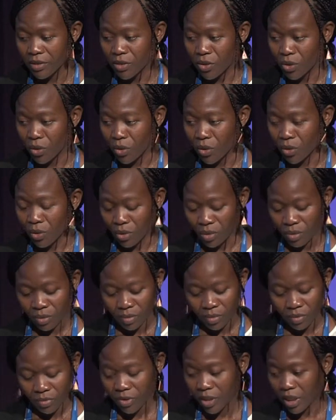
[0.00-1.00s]

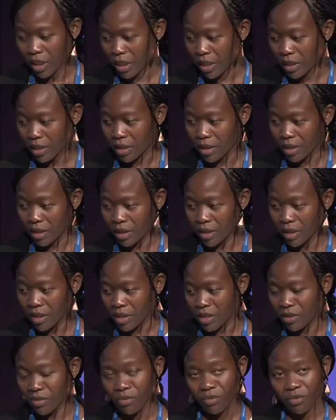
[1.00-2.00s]
So
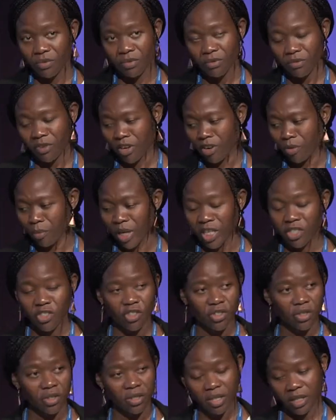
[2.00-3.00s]
this is very
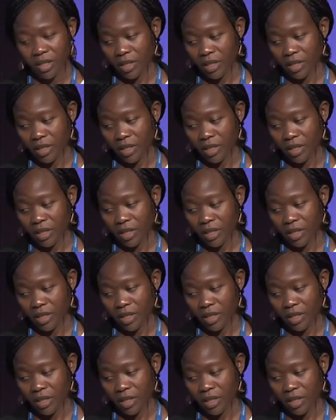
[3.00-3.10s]
much